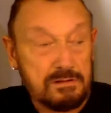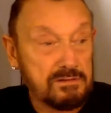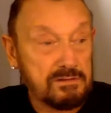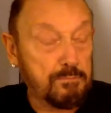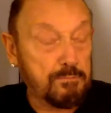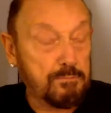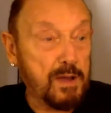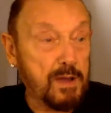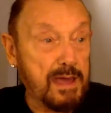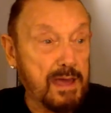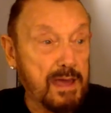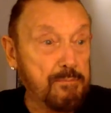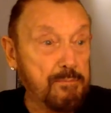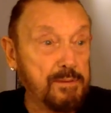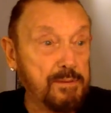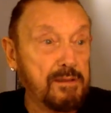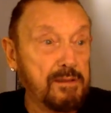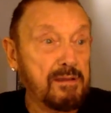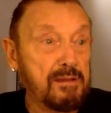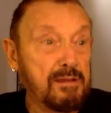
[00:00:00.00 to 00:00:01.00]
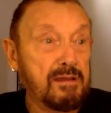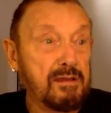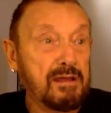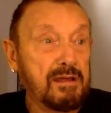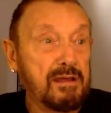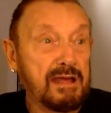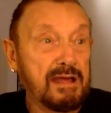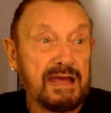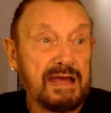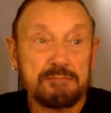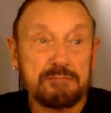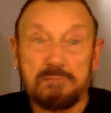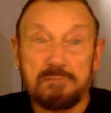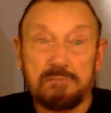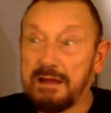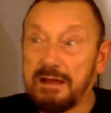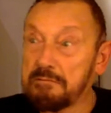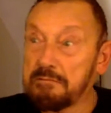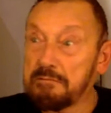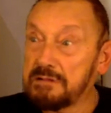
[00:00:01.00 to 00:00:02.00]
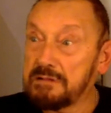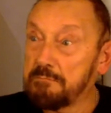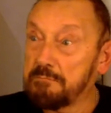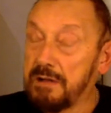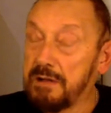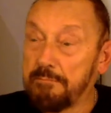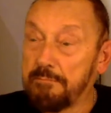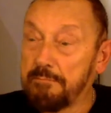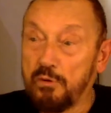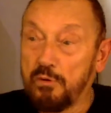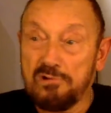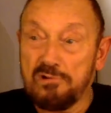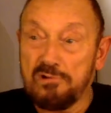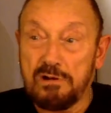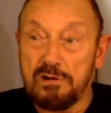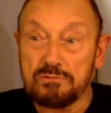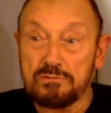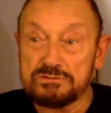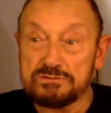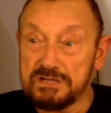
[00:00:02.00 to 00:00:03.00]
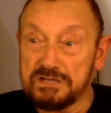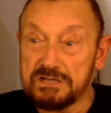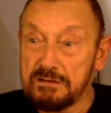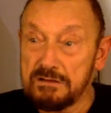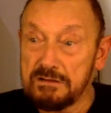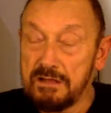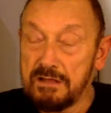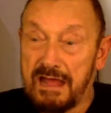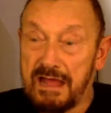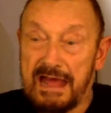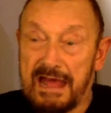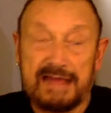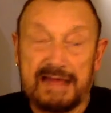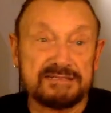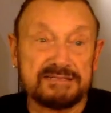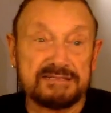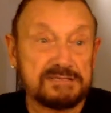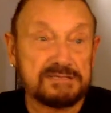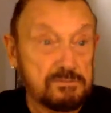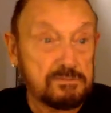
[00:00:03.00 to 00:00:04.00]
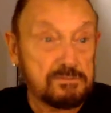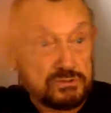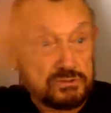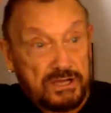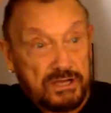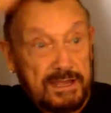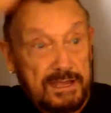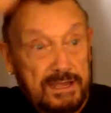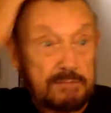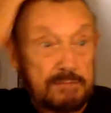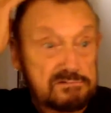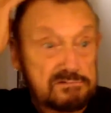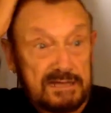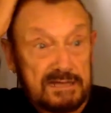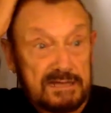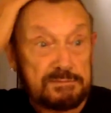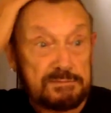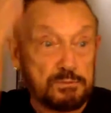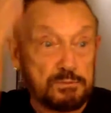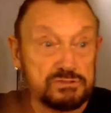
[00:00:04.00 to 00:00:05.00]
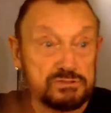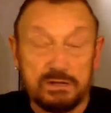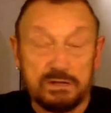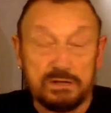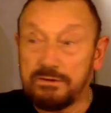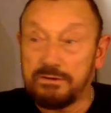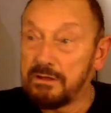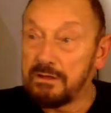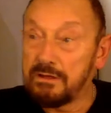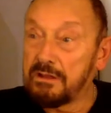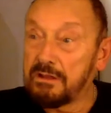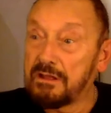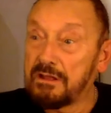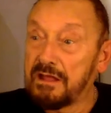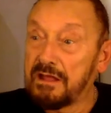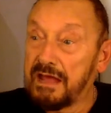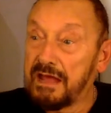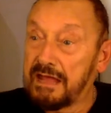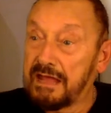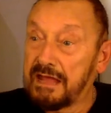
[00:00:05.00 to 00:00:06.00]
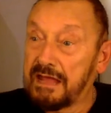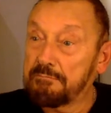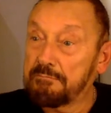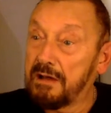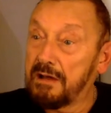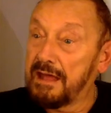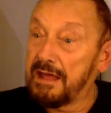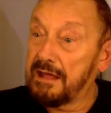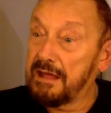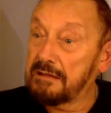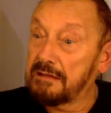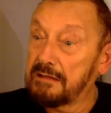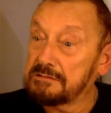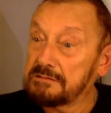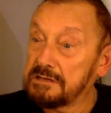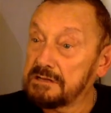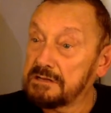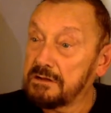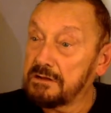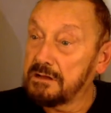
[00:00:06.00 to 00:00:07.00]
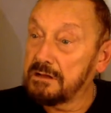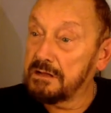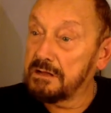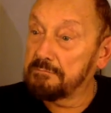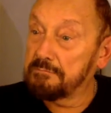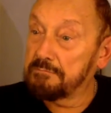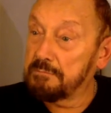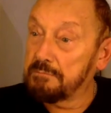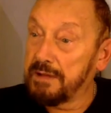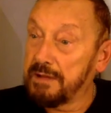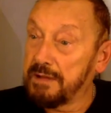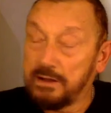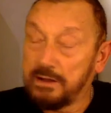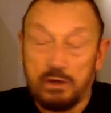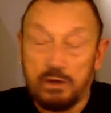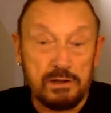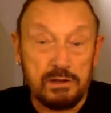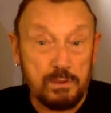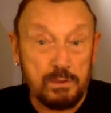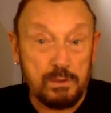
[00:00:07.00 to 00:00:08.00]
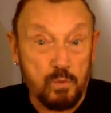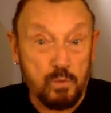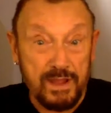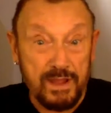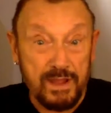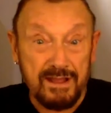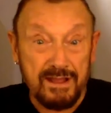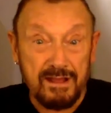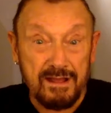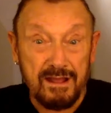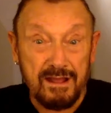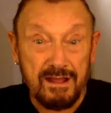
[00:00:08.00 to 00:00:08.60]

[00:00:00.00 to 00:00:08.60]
pipe and my poor old hat, which I kept trying to put on, and my curly wig.